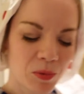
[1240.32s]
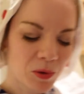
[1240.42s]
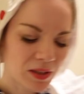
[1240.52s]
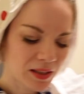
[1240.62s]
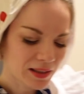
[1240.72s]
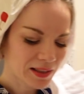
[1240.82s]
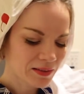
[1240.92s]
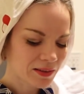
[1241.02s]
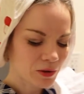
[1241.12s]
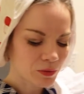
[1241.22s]
put a
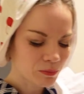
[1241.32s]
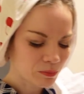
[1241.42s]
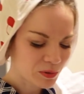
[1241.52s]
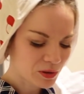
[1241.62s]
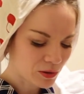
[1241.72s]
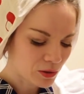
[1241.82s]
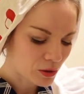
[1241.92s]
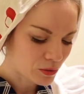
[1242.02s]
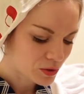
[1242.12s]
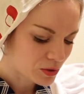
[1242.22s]
link down
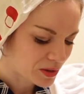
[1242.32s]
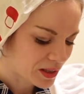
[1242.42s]
below so you